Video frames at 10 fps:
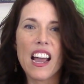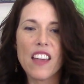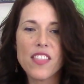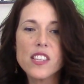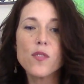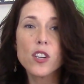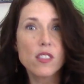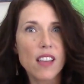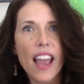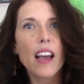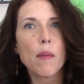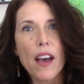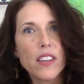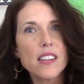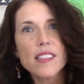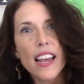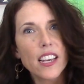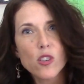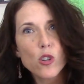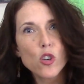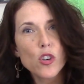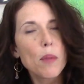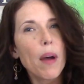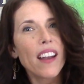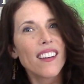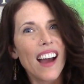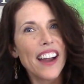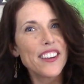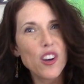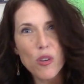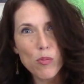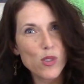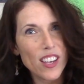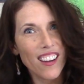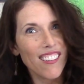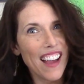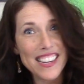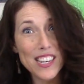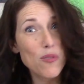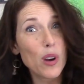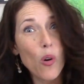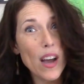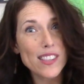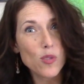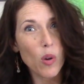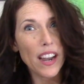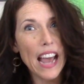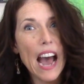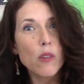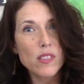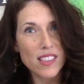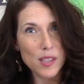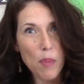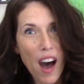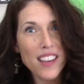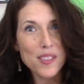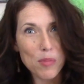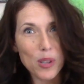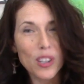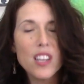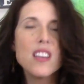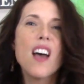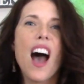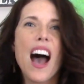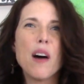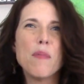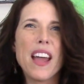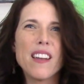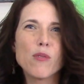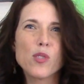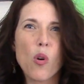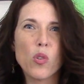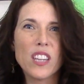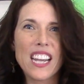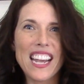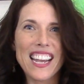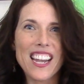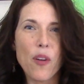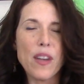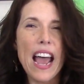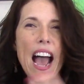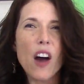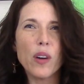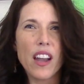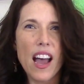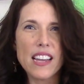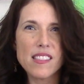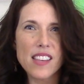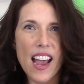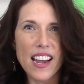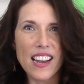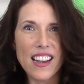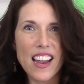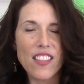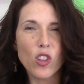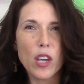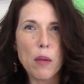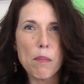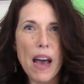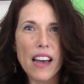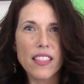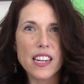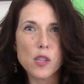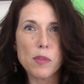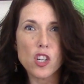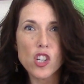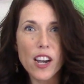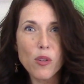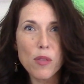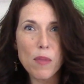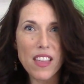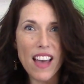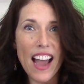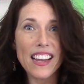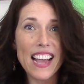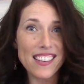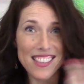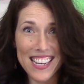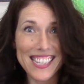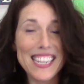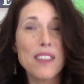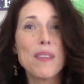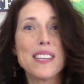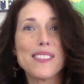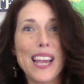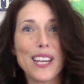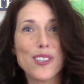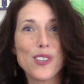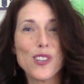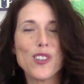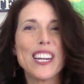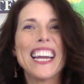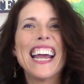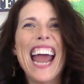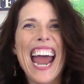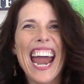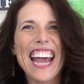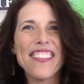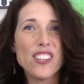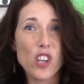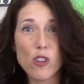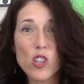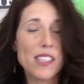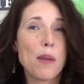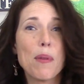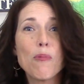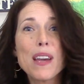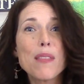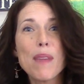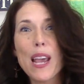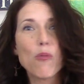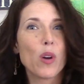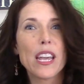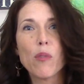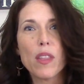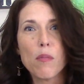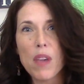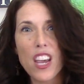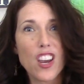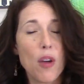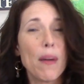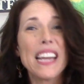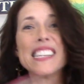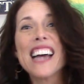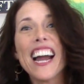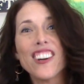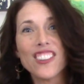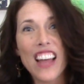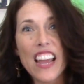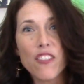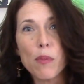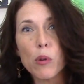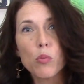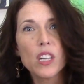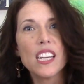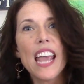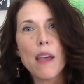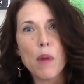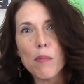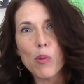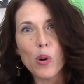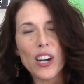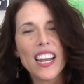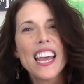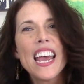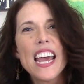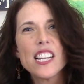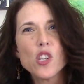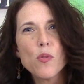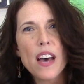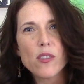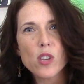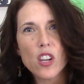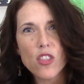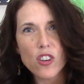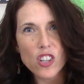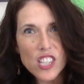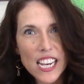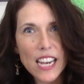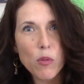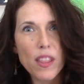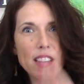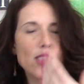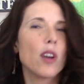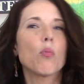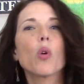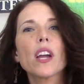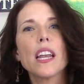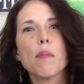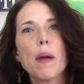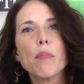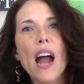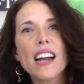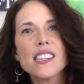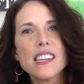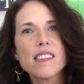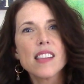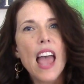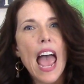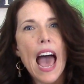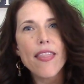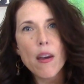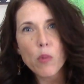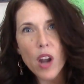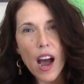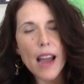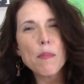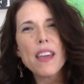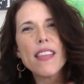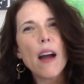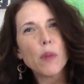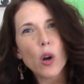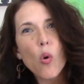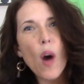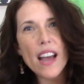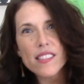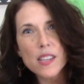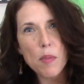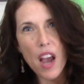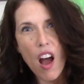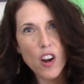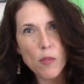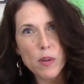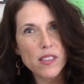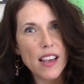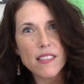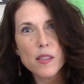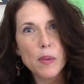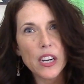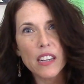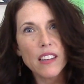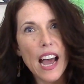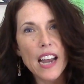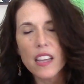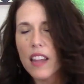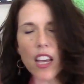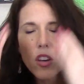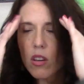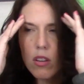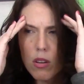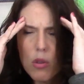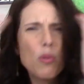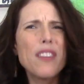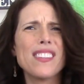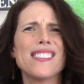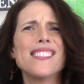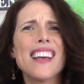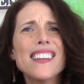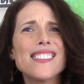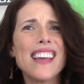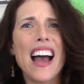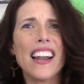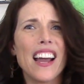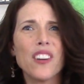this feels like I'm having a psychic surgery, but I didn't go to Brazil. I didn't request one. How is this possible? And it was only, now in hindsight and in looking back that it's been shared with me that yes, they did give me a psychic surgery, and the JOGs have been with me and working with me, my entire life, but really came on board in 2013 where they started working in my practice. And then when I made that request to be 100% spirit-led, and who even says that?